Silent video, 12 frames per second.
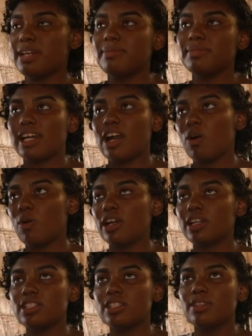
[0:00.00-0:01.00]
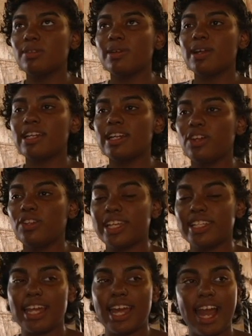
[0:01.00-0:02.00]
sometimes like I'll walk into Lauren and I'll
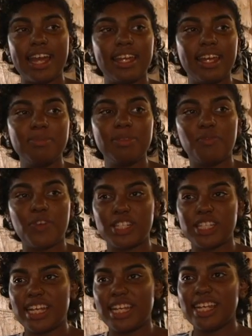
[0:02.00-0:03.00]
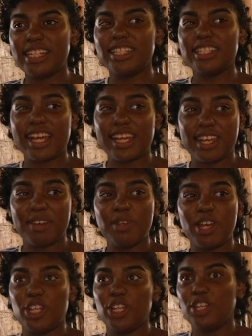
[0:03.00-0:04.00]
like say hi to him. The first thing he does is like
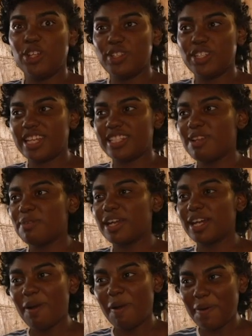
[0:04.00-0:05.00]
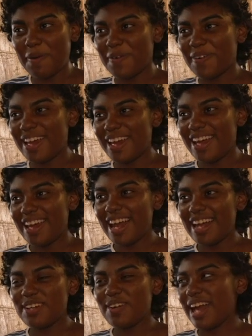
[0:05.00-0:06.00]
give me a huge kiss and I'm like, "Oh,
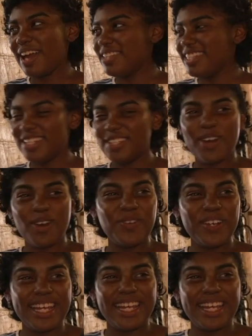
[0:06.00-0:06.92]
I know I haven't seen you all